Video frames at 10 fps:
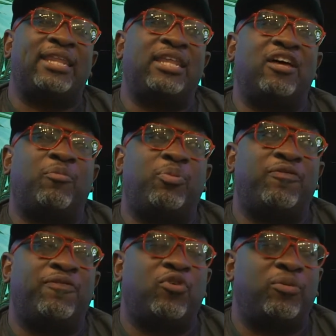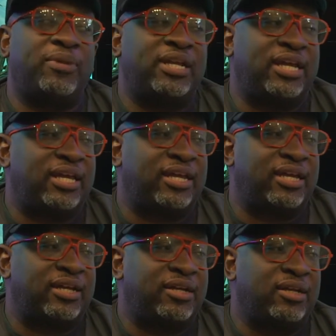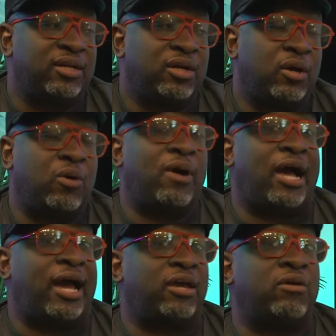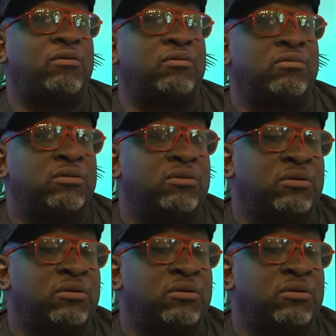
love performing in Ohio.